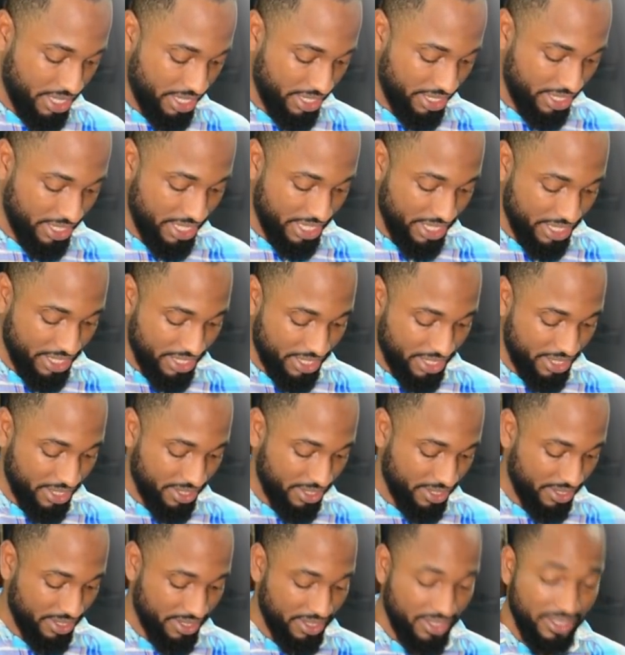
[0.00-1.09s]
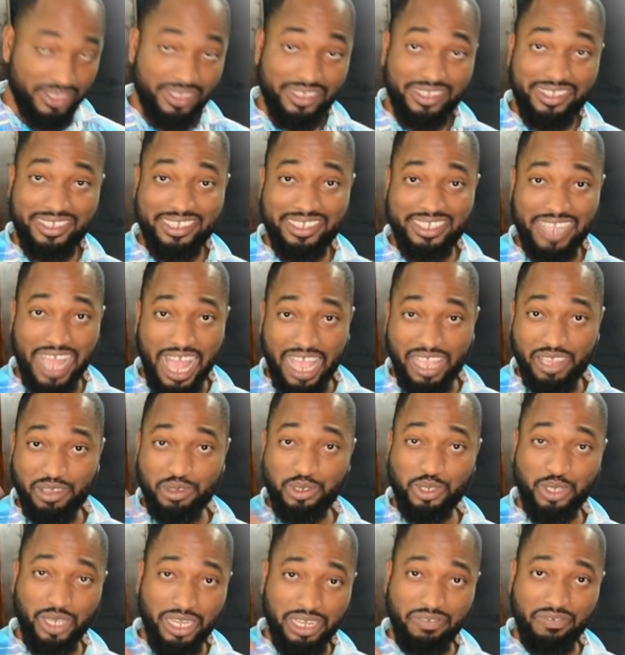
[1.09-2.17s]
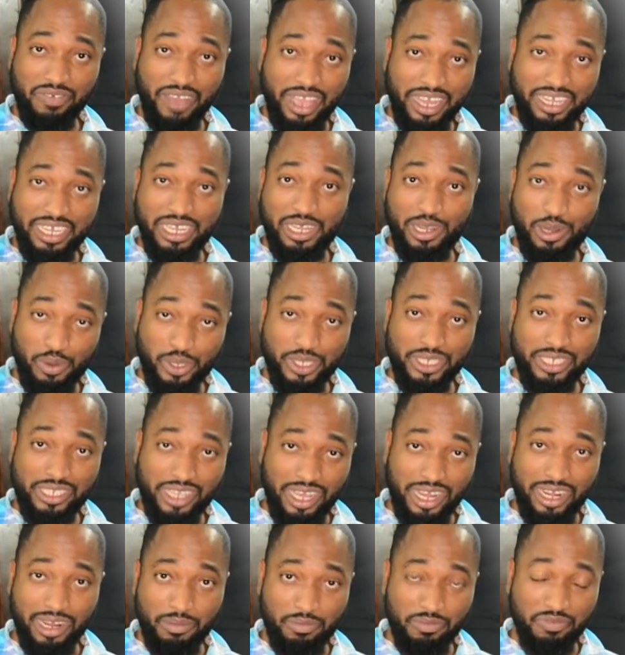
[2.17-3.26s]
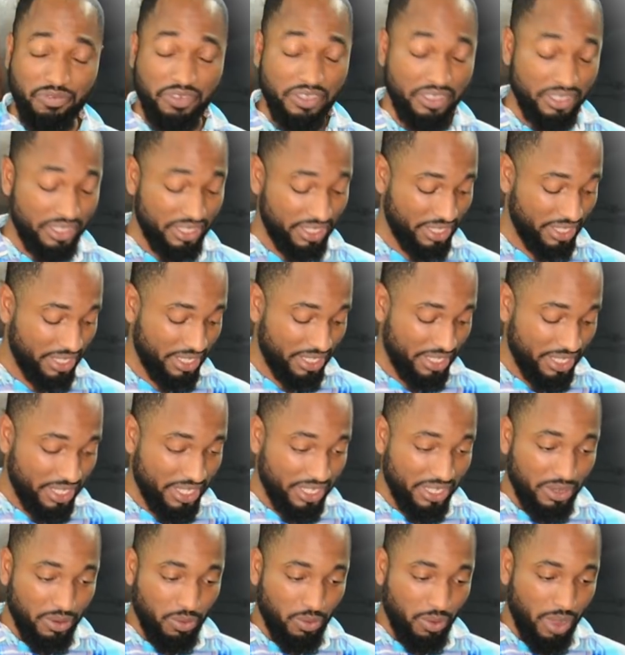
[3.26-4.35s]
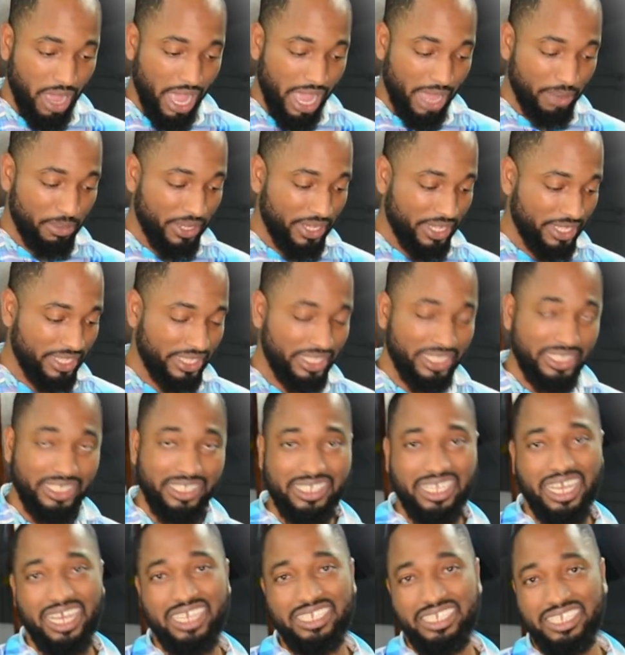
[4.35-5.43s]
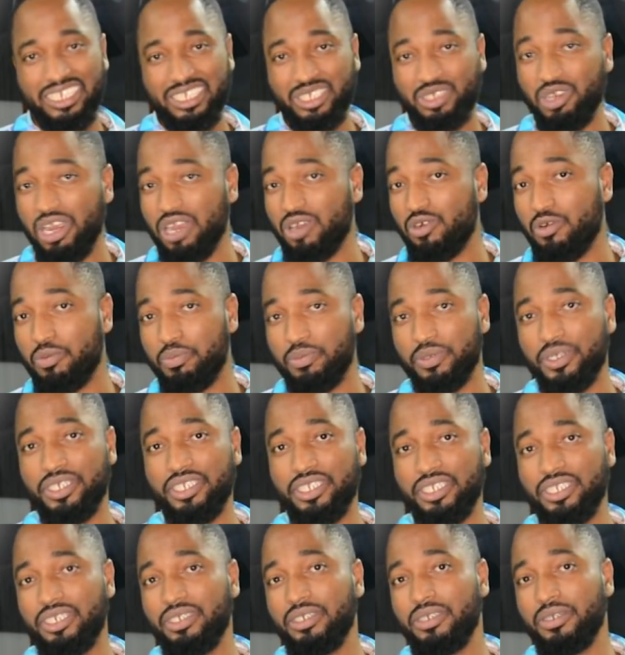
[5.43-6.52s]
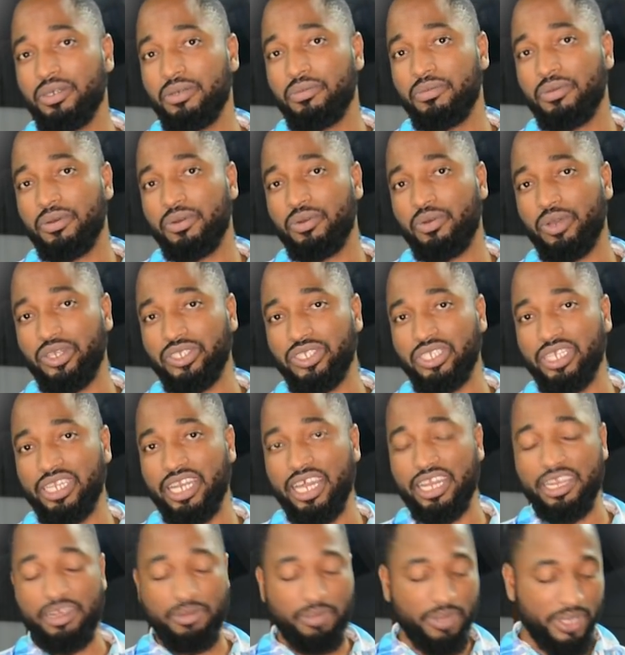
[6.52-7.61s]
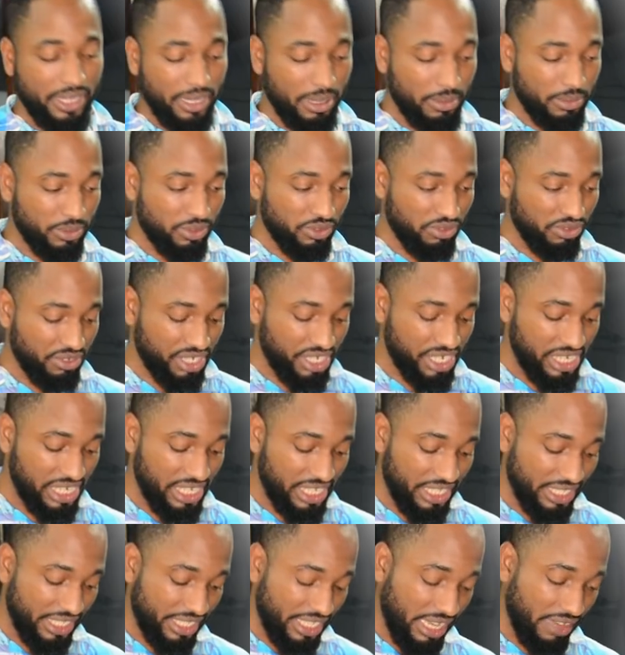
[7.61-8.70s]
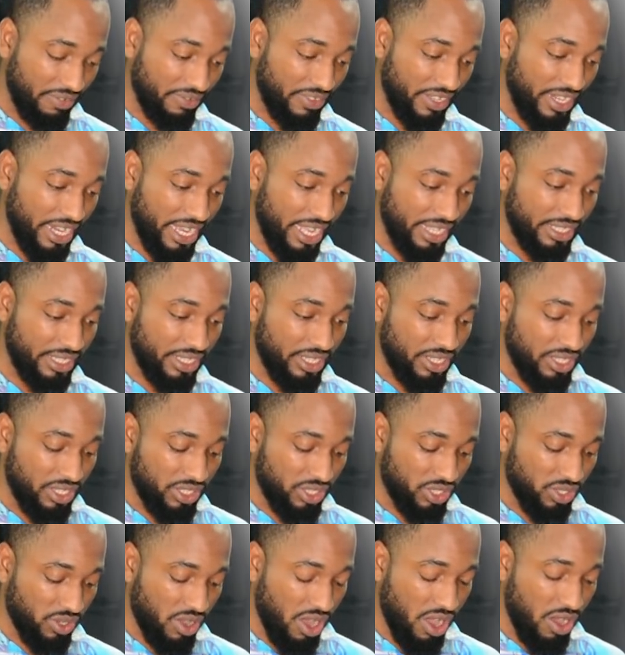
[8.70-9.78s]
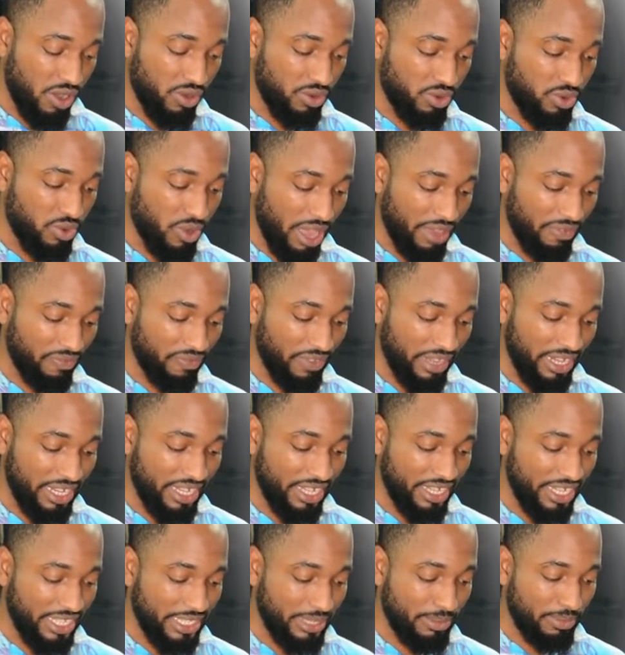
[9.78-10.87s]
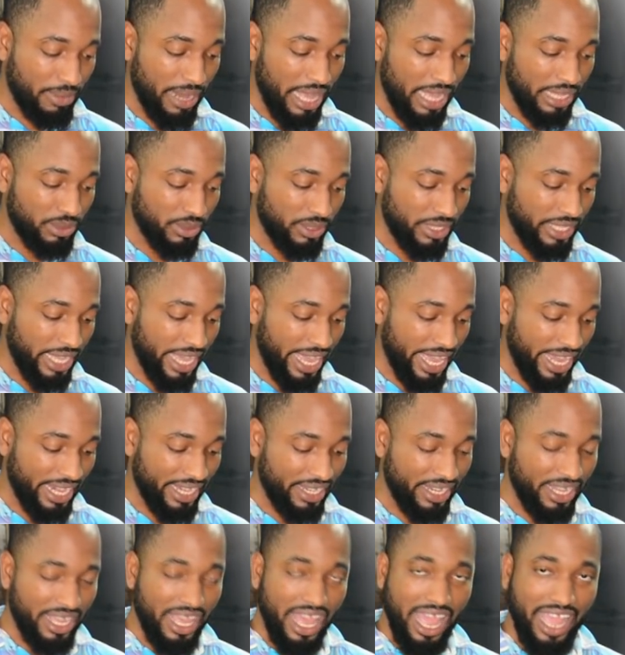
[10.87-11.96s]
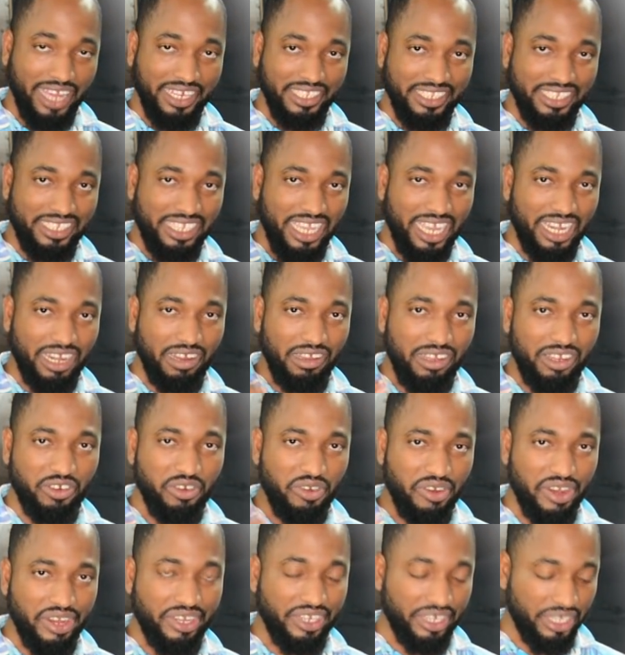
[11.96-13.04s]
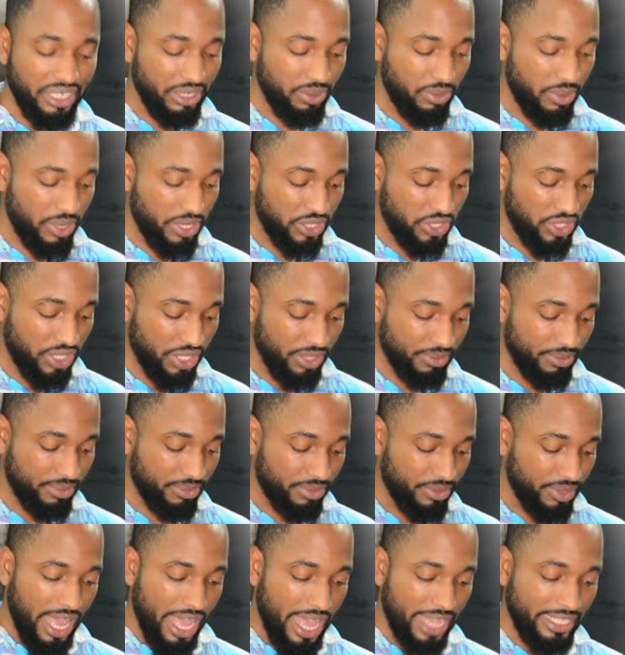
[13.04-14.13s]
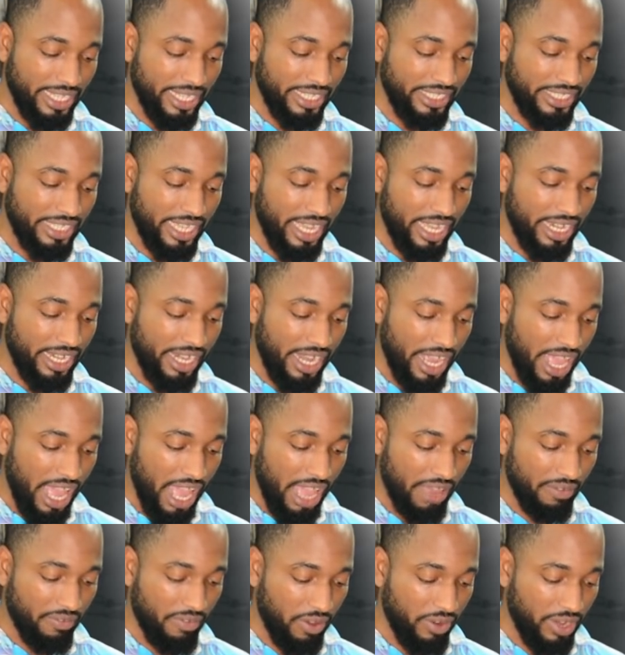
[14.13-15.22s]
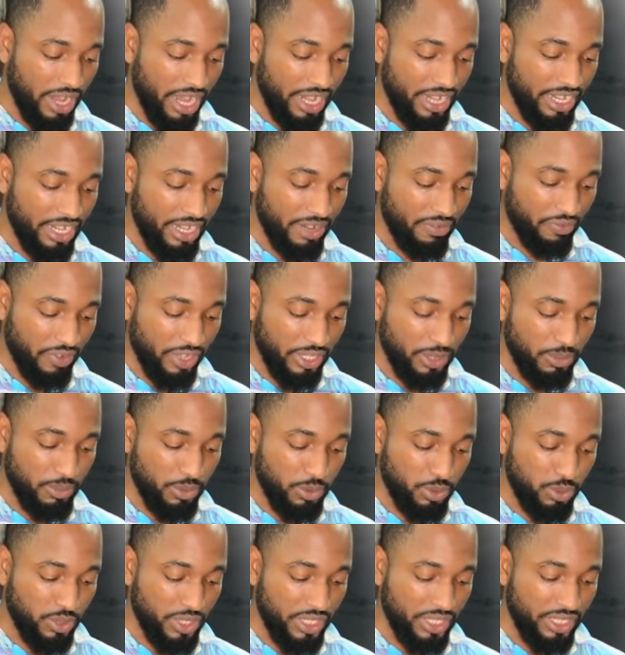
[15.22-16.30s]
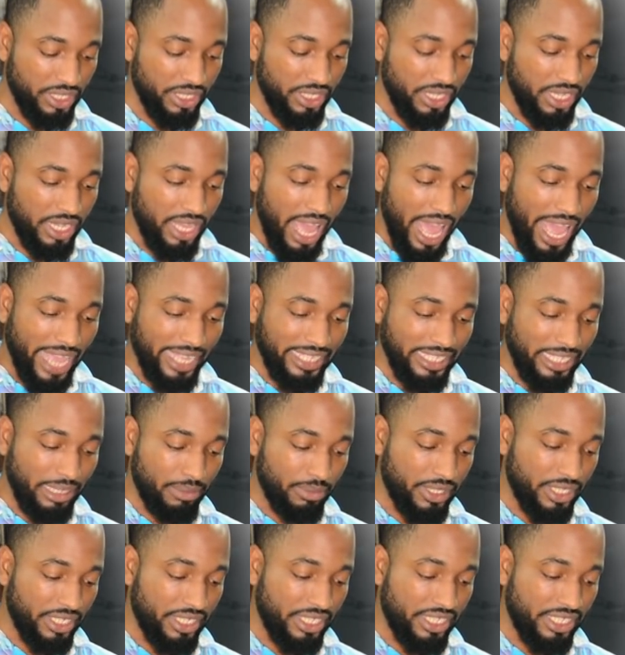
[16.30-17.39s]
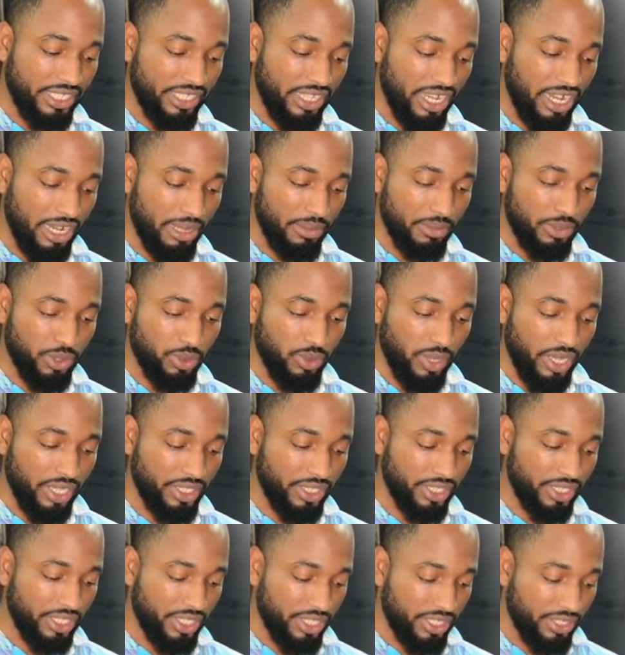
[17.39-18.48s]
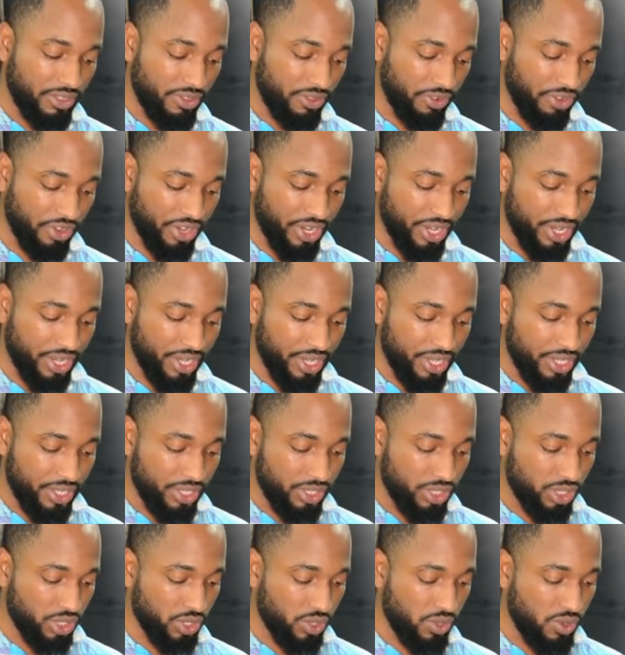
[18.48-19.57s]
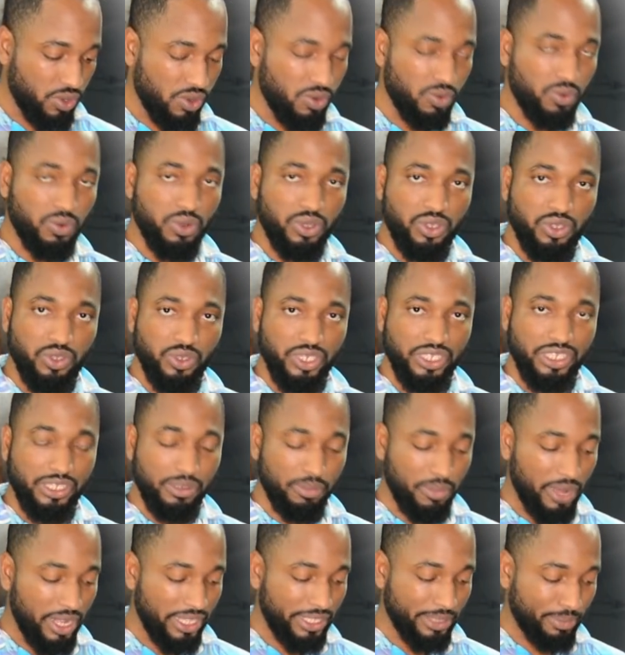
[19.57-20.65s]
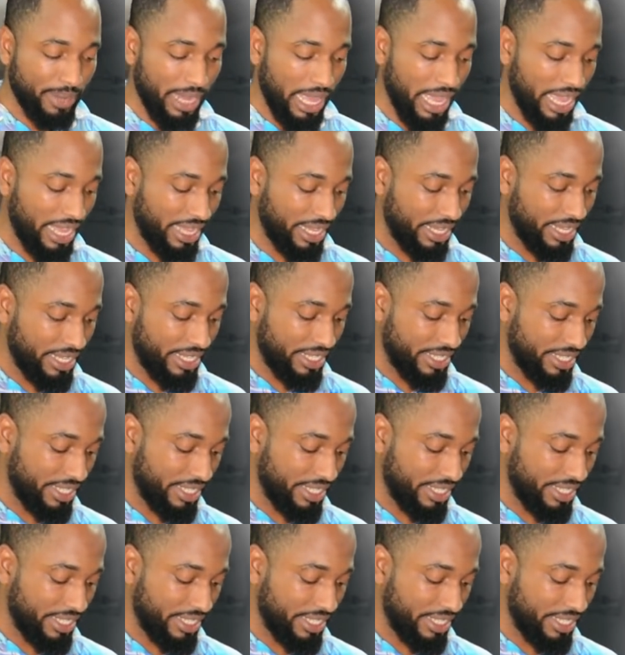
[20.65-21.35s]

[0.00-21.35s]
is this. I usually find the lowest column first. Why? Because this can just crack open the question and it becomes really easy after that. So, how do I fill in this blanks with n? I need to kind of create an equation. As I said, I found that the difference between items in these columns was 3. So, you need to multiply